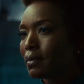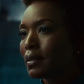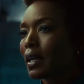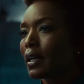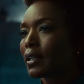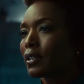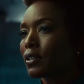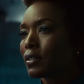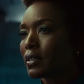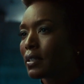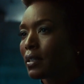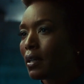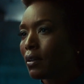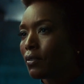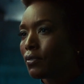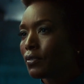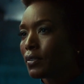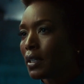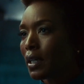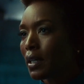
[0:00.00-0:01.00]
Like
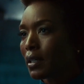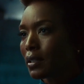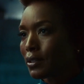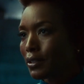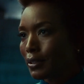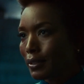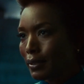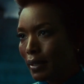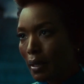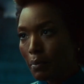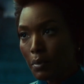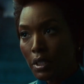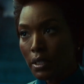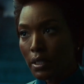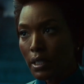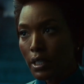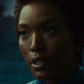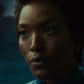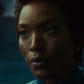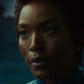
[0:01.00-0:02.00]
yourself, Doctor, I'm a
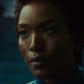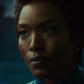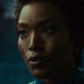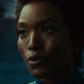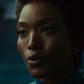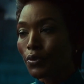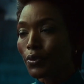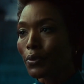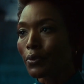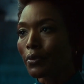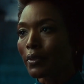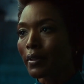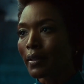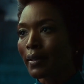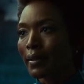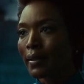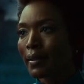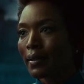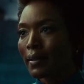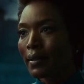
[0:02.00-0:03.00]
seeker of truth.
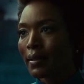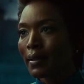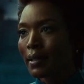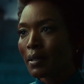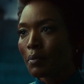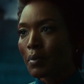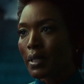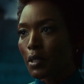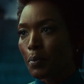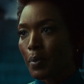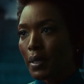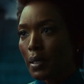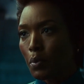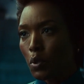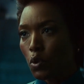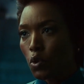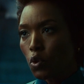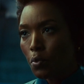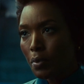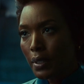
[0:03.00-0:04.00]
But the
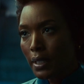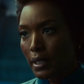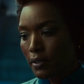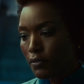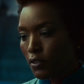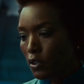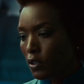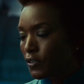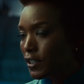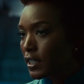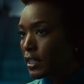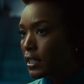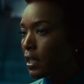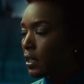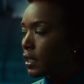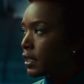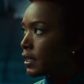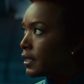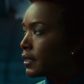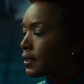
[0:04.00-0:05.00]
people who pay for
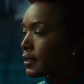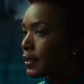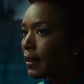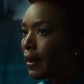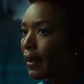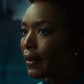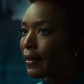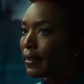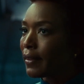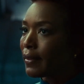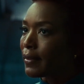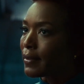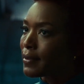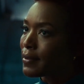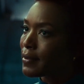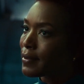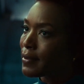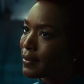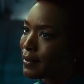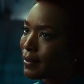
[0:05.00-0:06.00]
facilities like
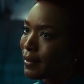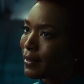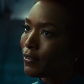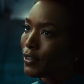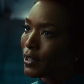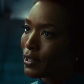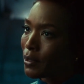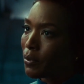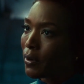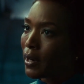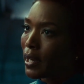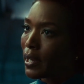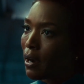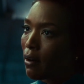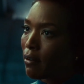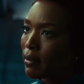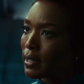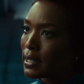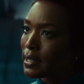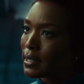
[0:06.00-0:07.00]
this have other
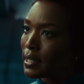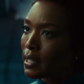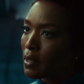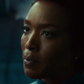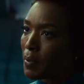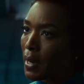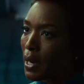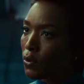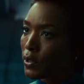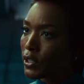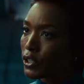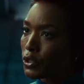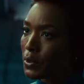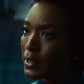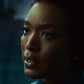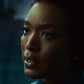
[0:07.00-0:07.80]
priorities and the power to